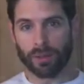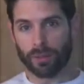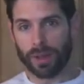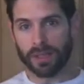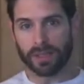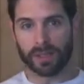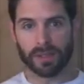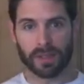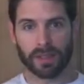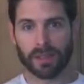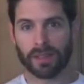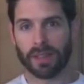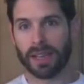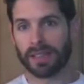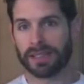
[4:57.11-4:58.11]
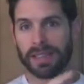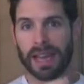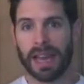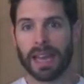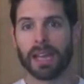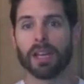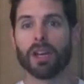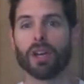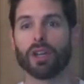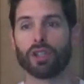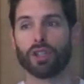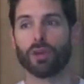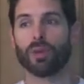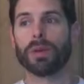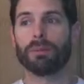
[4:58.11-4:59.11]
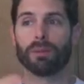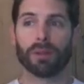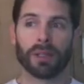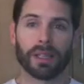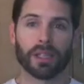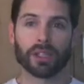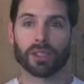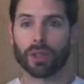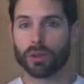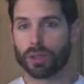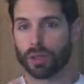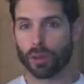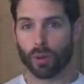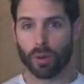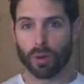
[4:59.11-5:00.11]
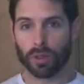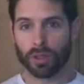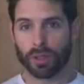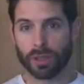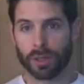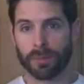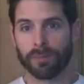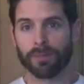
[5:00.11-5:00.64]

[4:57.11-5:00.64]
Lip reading: the rest of the next day to replenish those stores